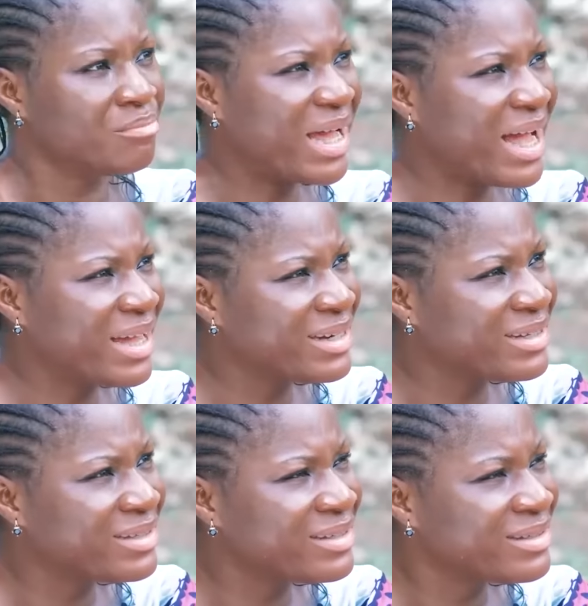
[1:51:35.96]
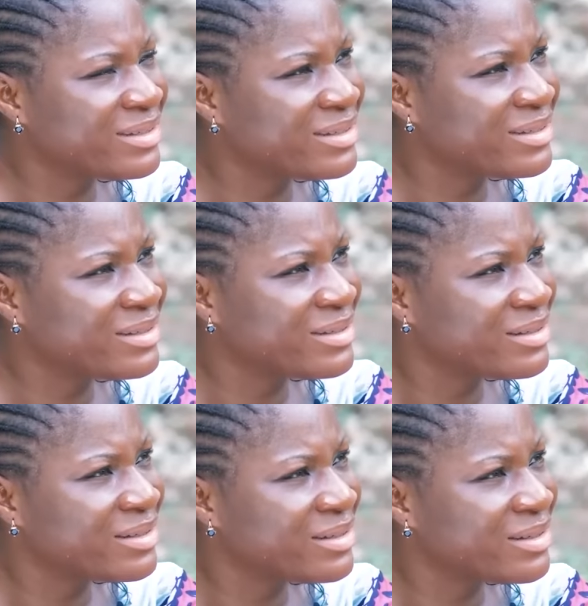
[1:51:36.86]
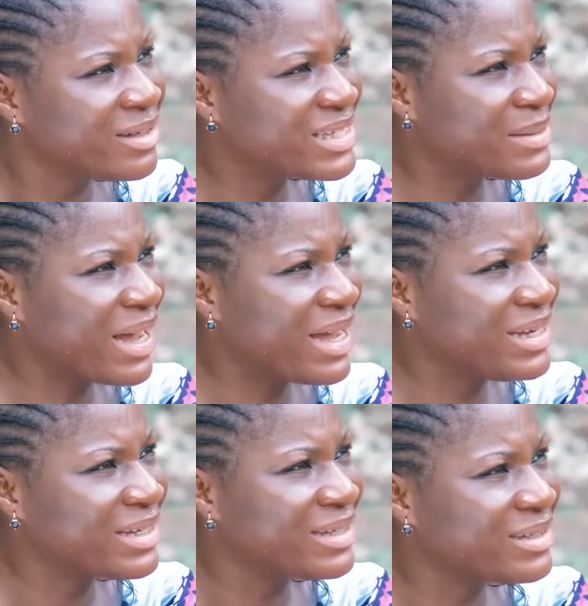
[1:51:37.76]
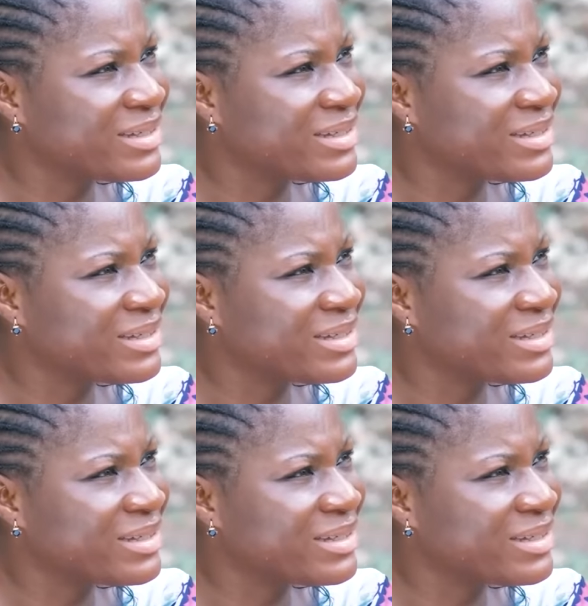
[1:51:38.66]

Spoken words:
Mechanic? Is he mechanic?